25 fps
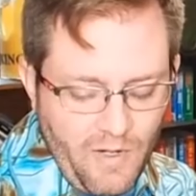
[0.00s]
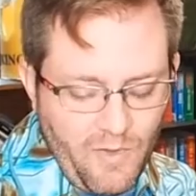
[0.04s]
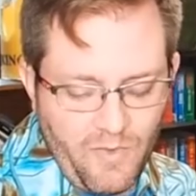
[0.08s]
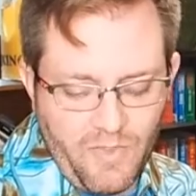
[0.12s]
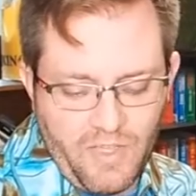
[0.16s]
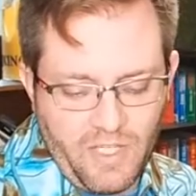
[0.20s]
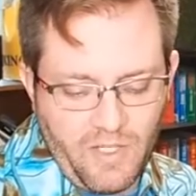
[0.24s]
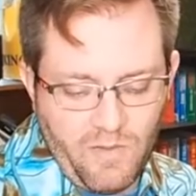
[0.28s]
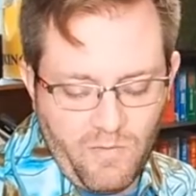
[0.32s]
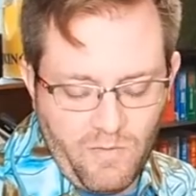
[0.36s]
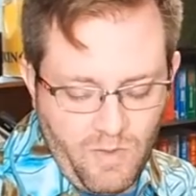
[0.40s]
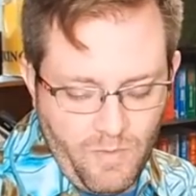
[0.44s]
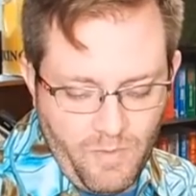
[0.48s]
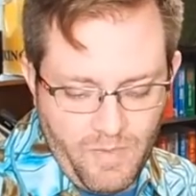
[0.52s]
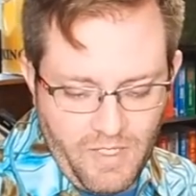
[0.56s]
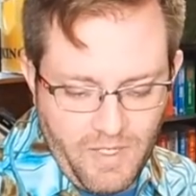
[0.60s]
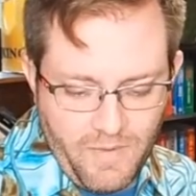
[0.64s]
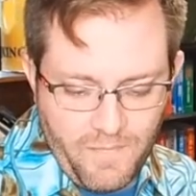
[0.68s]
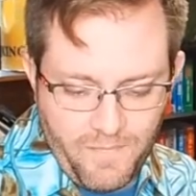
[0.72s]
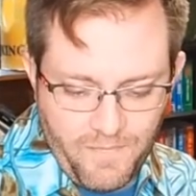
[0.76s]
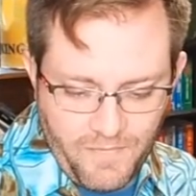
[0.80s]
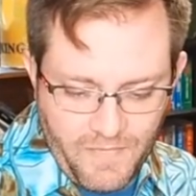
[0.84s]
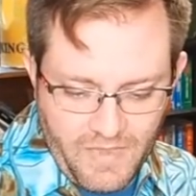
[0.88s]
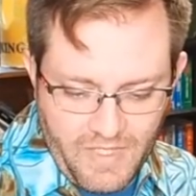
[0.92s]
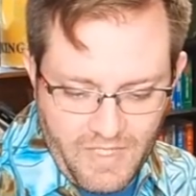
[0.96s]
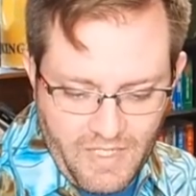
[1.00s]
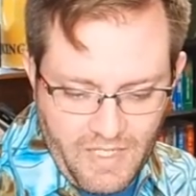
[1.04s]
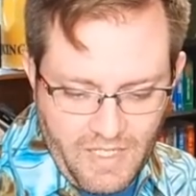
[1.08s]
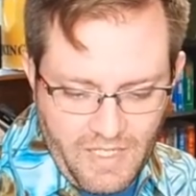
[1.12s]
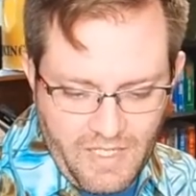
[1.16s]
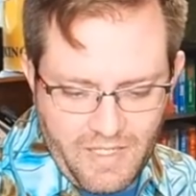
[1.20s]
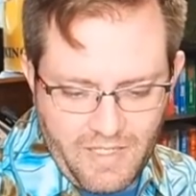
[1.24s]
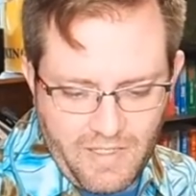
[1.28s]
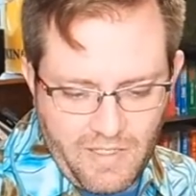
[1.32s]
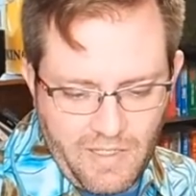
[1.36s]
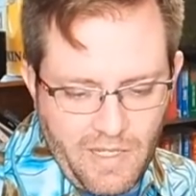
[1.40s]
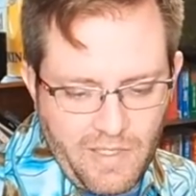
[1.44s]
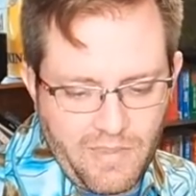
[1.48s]
don't think it will be.
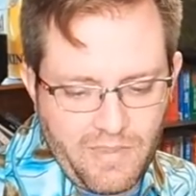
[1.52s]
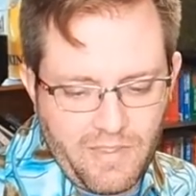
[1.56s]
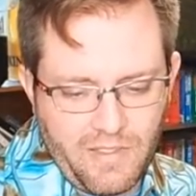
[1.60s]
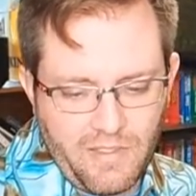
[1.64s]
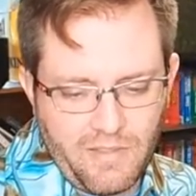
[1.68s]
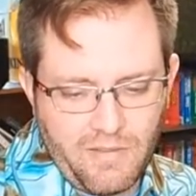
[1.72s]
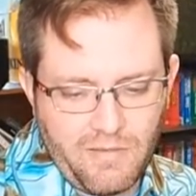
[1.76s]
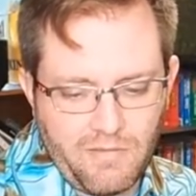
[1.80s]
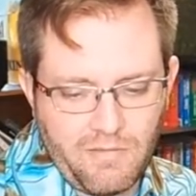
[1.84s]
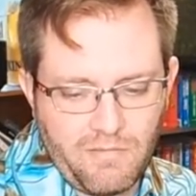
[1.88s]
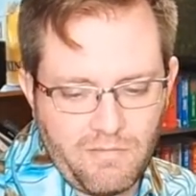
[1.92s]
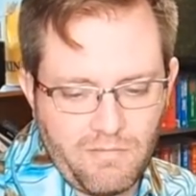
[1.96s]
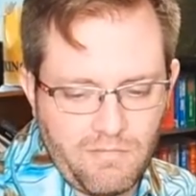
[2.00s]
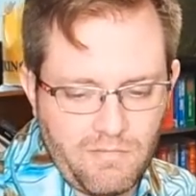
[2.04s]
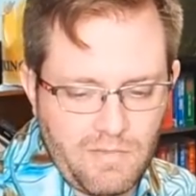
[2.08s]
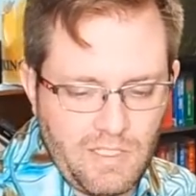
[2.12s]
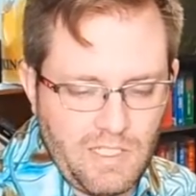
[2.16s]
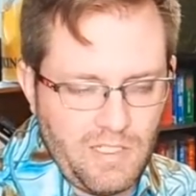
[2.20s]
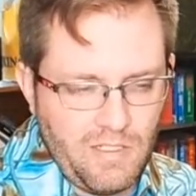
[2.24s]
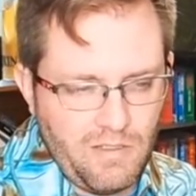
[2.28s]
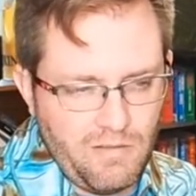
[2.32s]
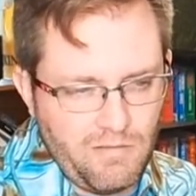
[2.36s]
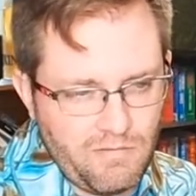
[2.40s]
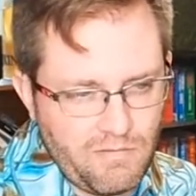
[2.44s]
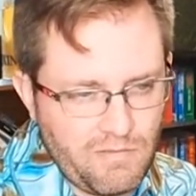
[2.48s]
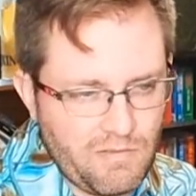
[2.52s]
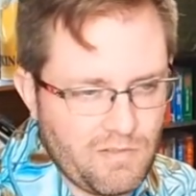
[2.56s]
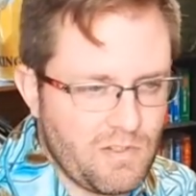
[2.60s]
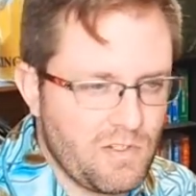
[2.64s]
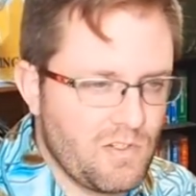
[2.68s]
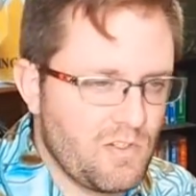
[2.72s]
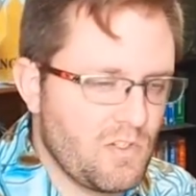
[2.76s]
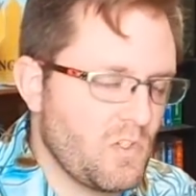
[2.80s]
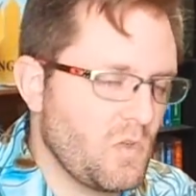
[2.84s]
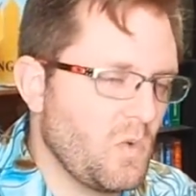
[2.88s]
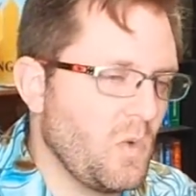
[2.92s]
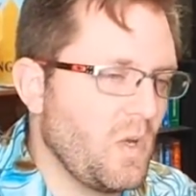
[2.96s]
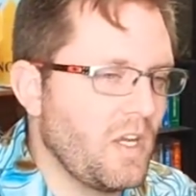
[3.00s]
I think I think you know,
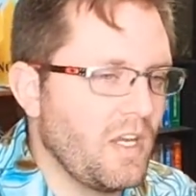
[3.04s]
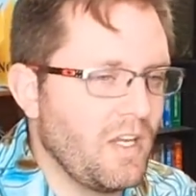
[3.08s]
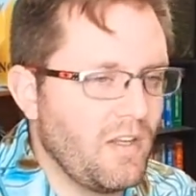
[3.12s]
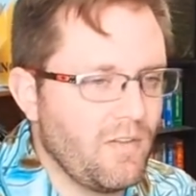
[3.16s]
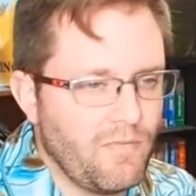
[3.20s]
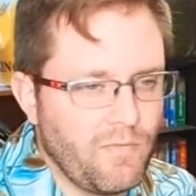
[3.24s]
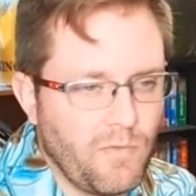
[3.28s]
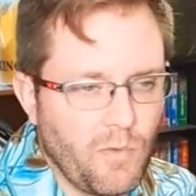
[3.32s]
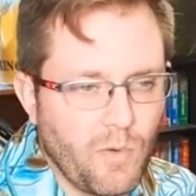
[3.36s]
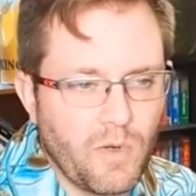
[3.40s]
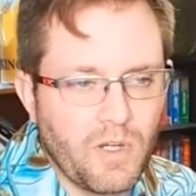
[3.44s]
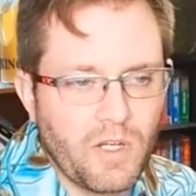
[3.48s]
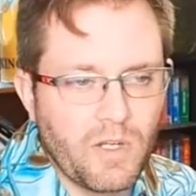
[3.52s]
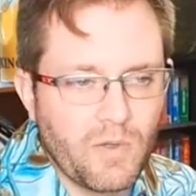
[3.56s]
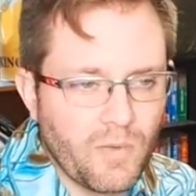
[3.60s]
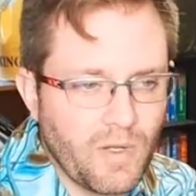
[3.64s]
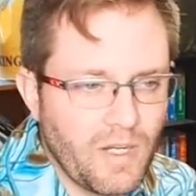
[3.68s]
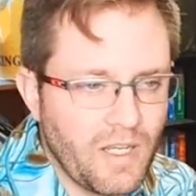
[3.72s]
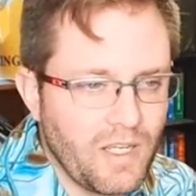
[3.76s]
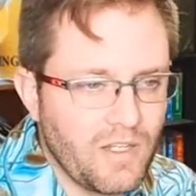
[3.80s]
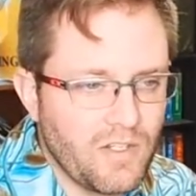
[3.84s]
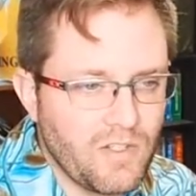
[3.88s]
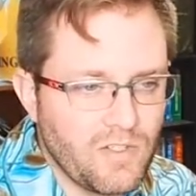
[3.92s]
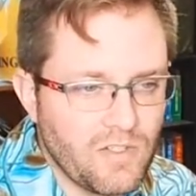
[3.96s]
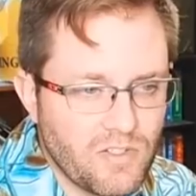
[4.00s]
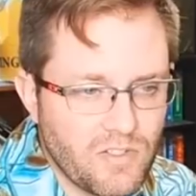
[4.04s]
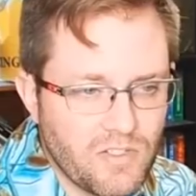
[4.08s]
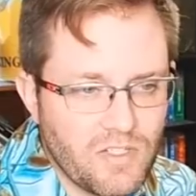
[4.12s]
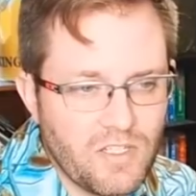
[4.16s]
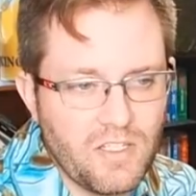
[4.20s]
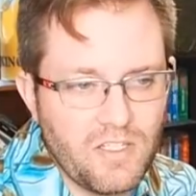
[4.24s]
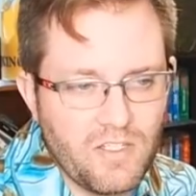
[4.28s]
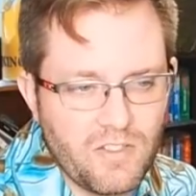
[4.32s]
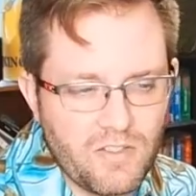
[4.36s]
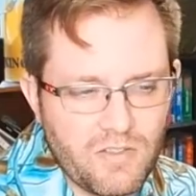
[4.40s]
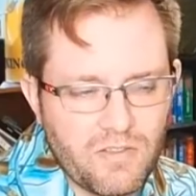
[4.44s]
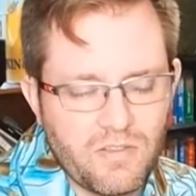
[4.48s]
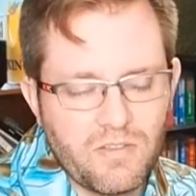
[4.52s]
twenty to forty range
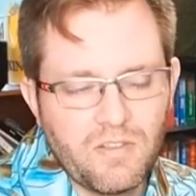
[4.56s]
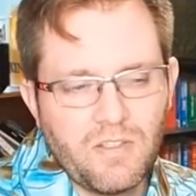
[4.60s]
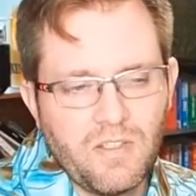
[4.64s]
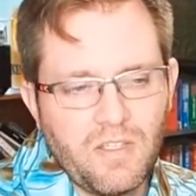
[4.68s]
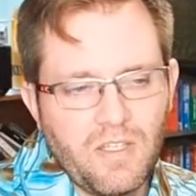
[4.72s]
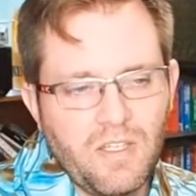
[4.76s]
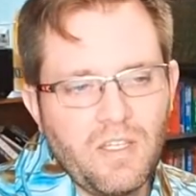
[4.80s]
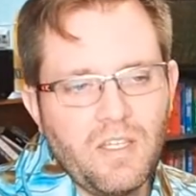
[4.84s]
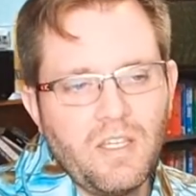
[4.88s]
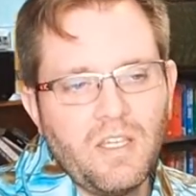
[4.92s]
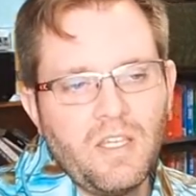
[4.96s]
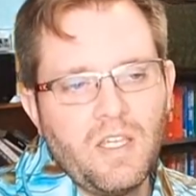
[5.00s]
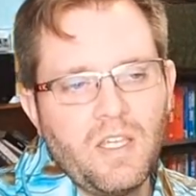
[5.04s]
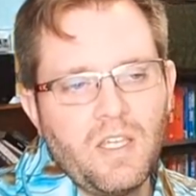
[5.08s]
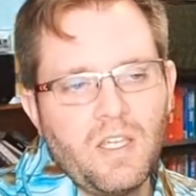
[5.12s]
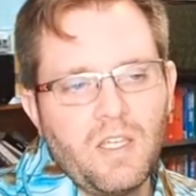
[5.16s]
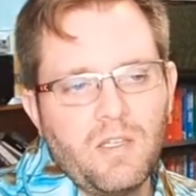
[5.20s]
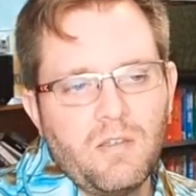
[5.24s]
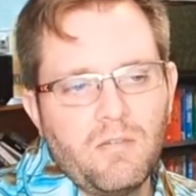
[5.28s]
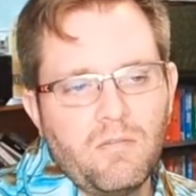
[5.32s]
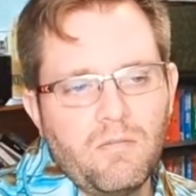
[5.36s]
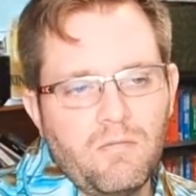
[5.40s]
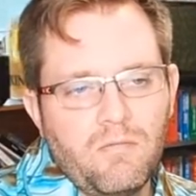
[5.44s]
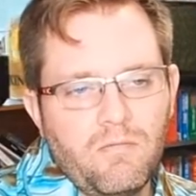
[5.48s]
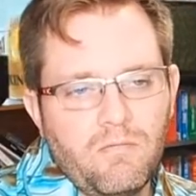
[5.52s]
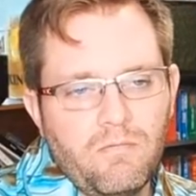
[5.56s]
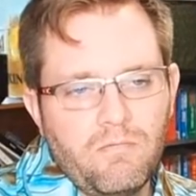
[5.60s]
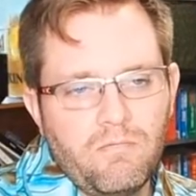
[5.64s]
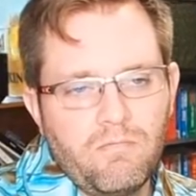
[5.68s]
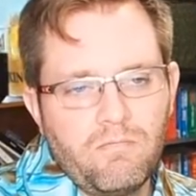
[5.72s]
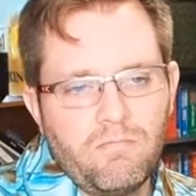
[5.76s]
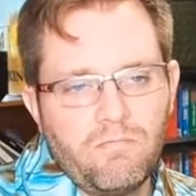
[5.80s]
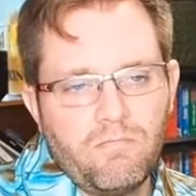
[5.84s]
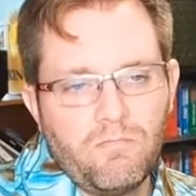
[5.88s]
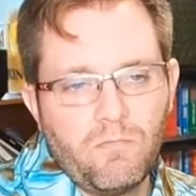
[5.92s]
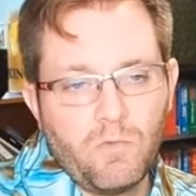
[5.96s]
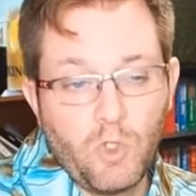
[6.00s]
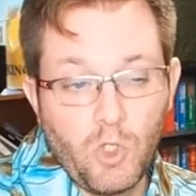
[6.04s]
is
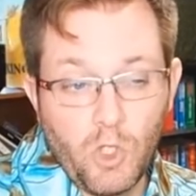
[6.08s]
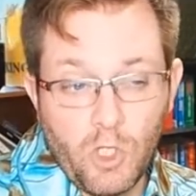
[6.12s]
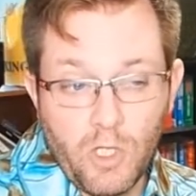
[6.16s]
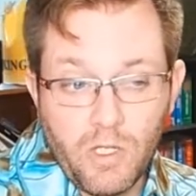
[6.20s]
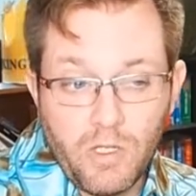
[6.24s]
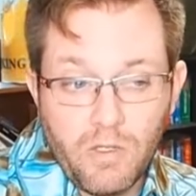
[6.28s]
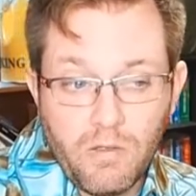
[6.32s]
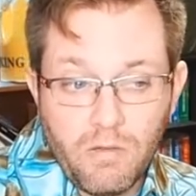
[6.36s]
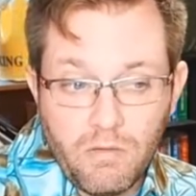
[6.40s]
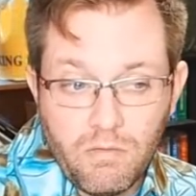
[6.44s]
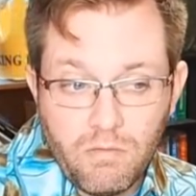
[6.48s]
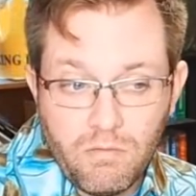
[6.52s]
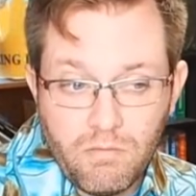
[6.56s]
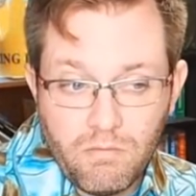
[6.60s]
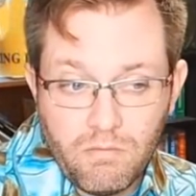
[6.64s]
good.